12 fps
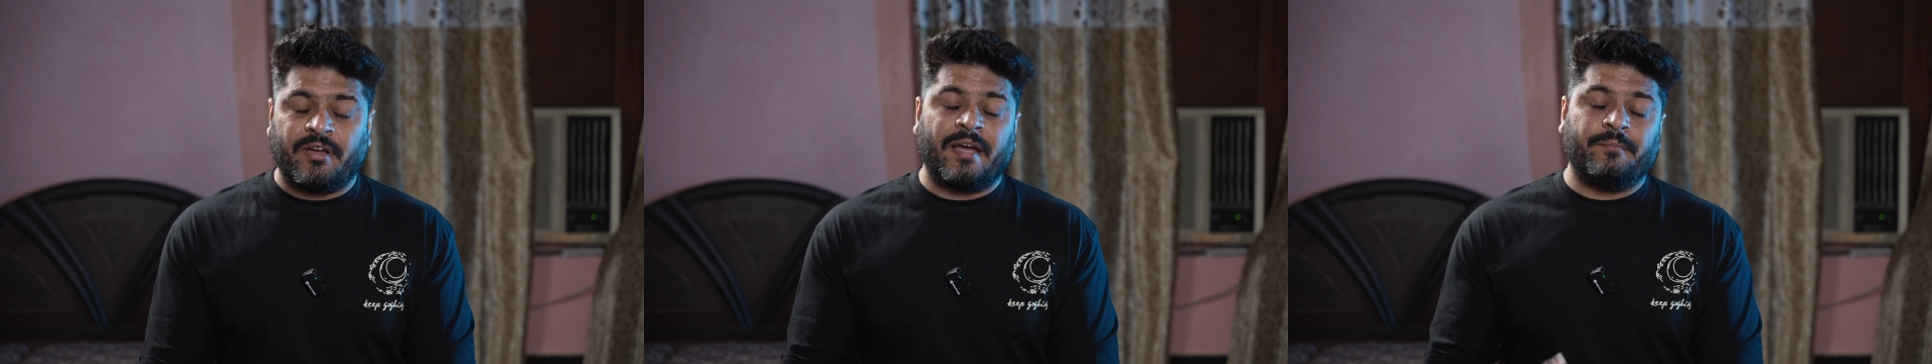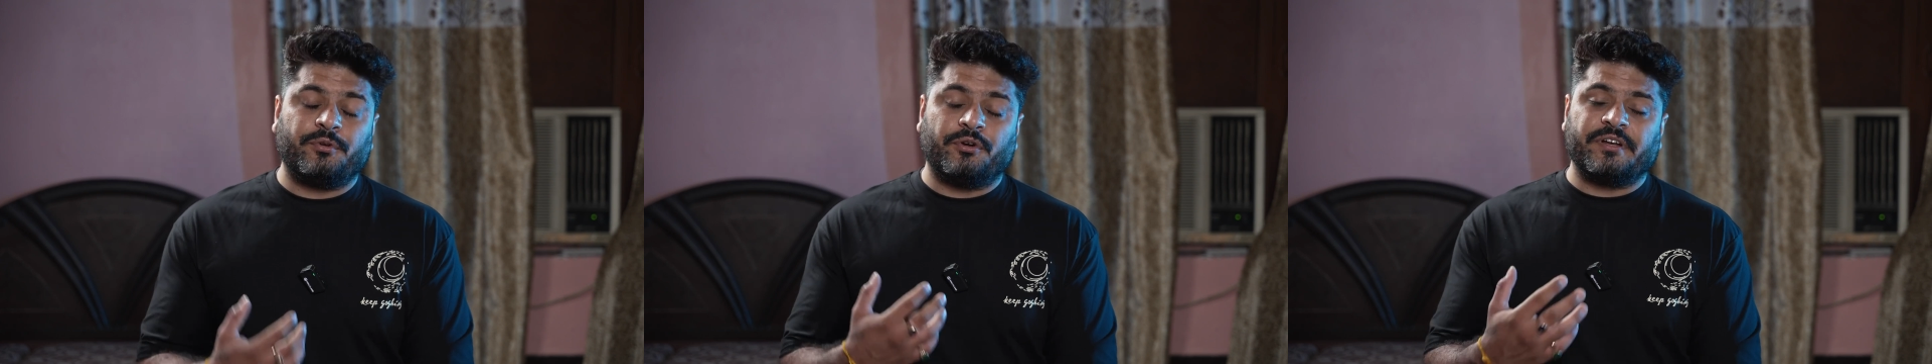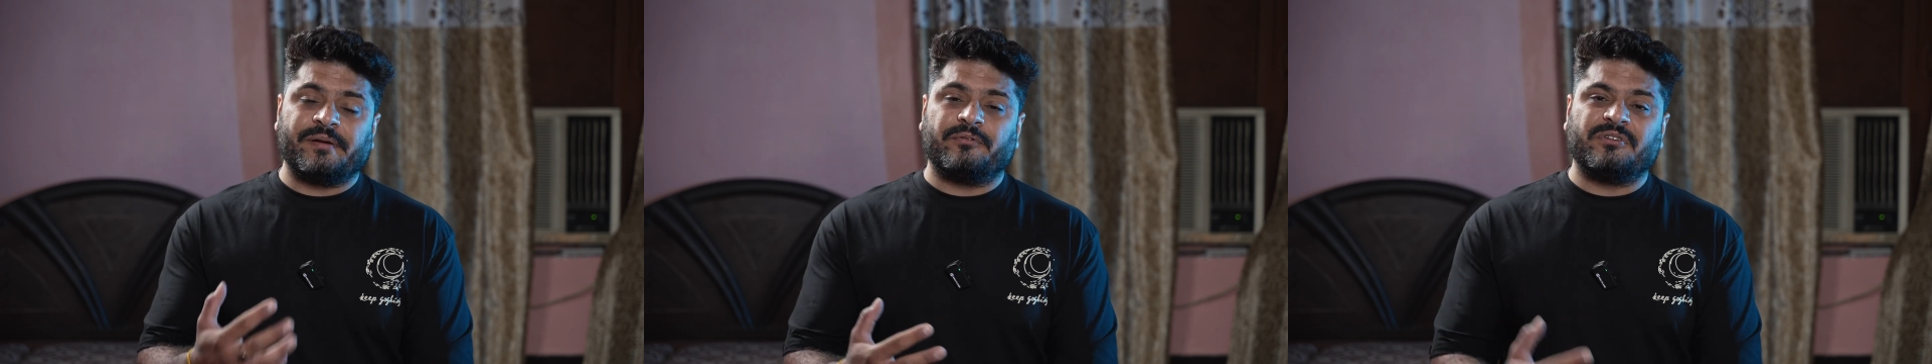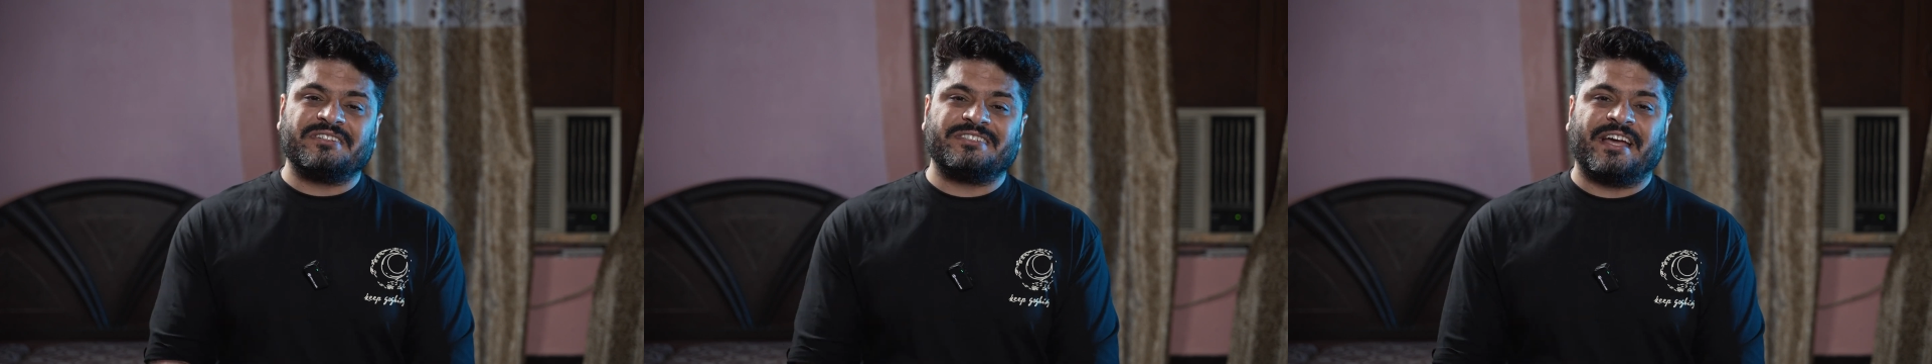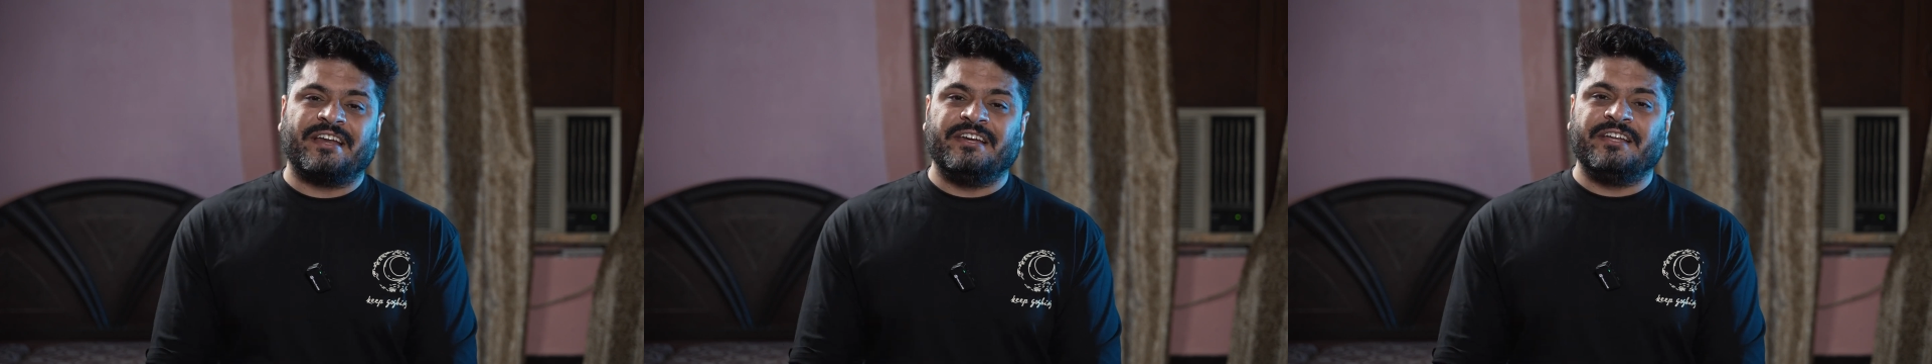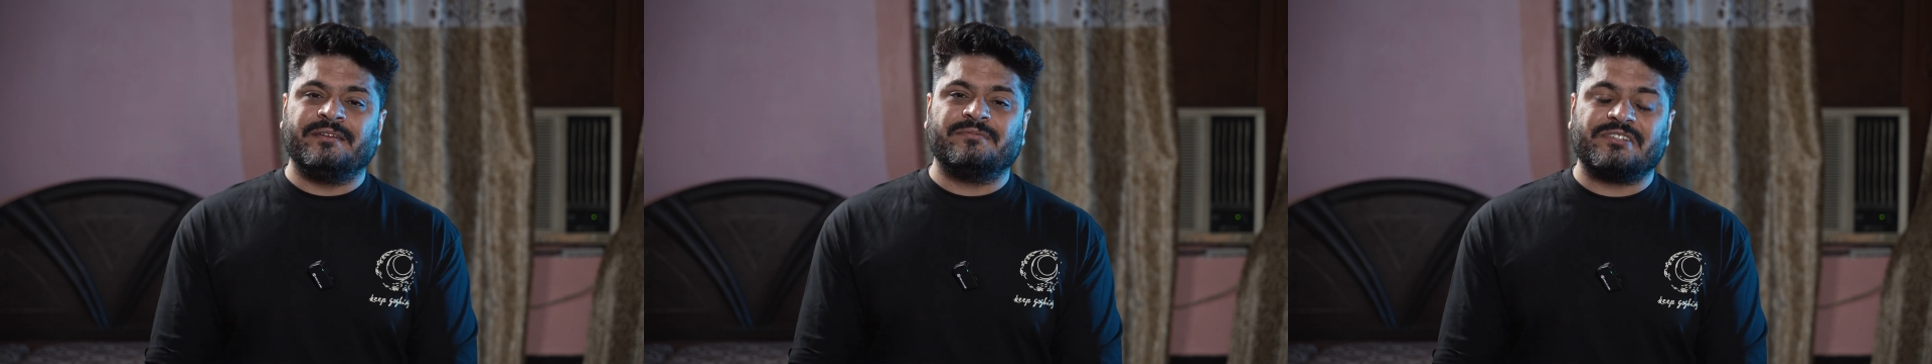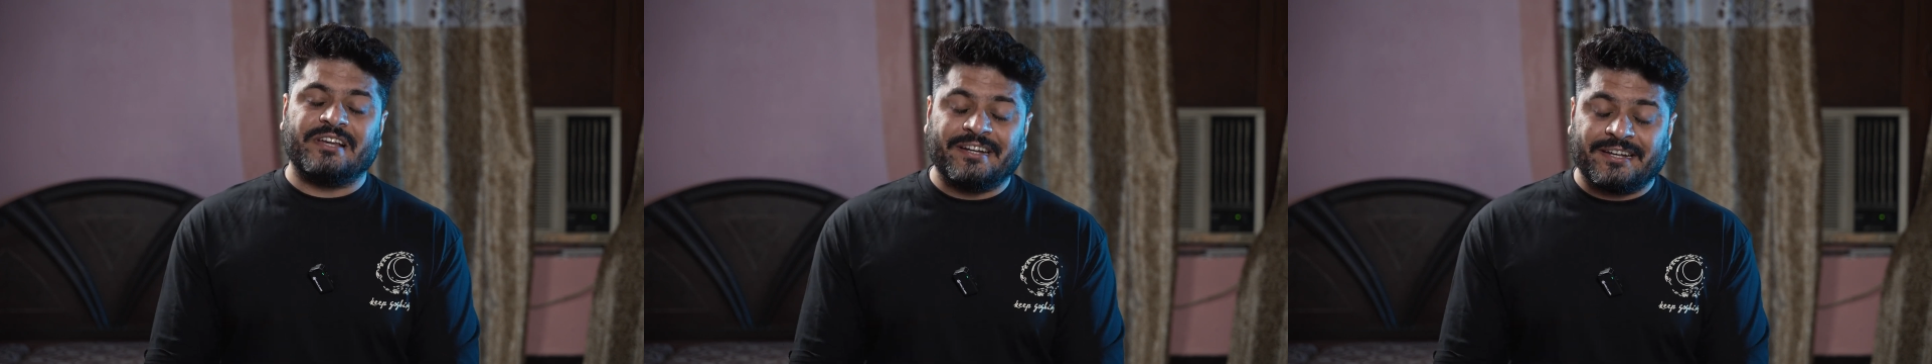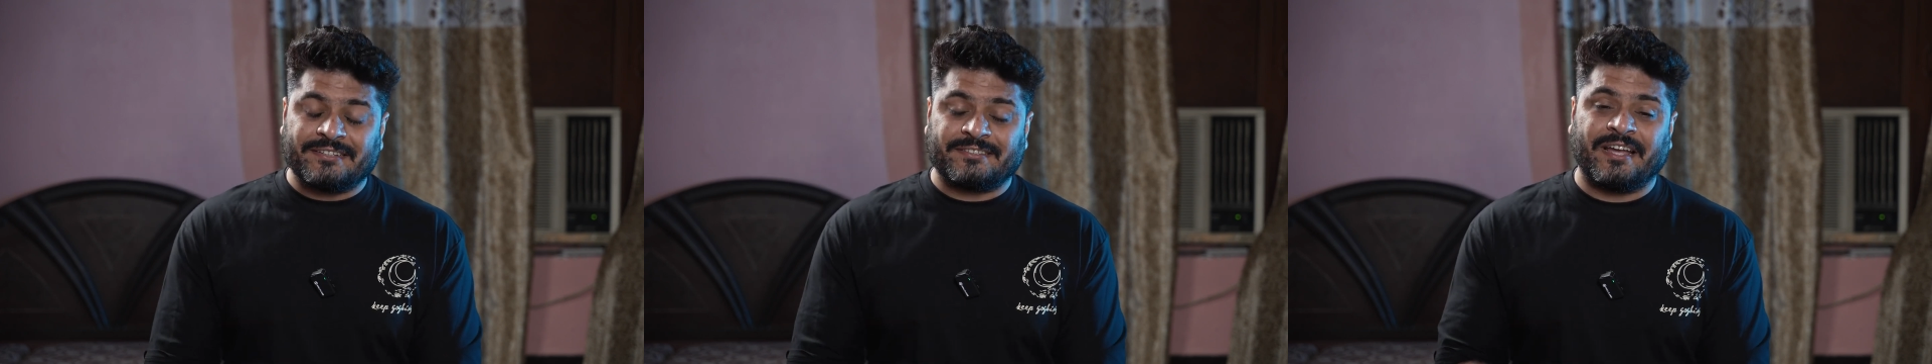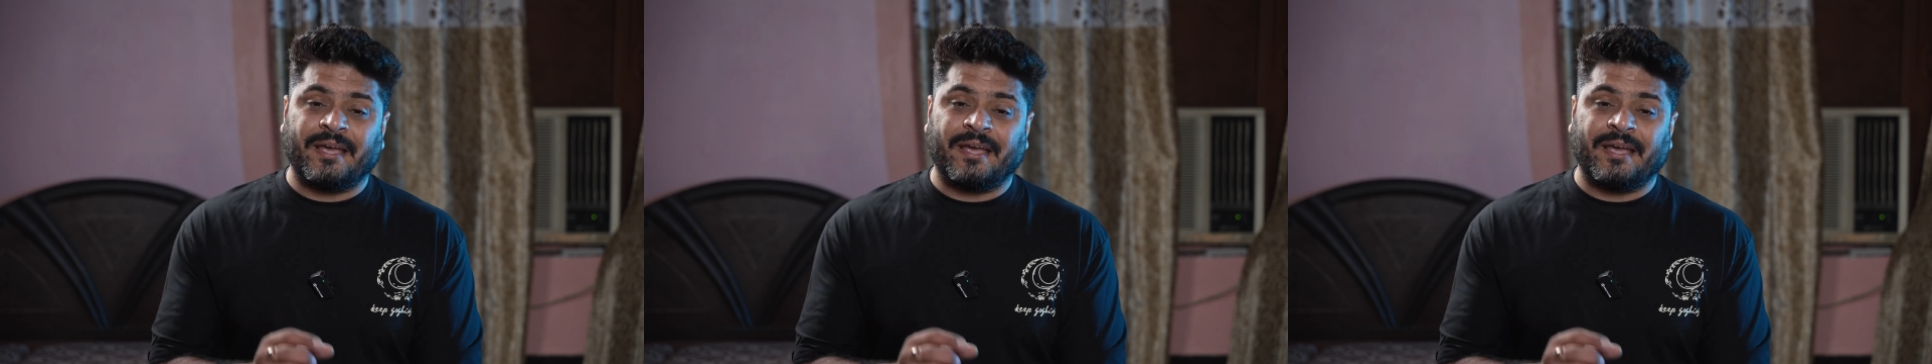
I'm talking about the Shanling's latest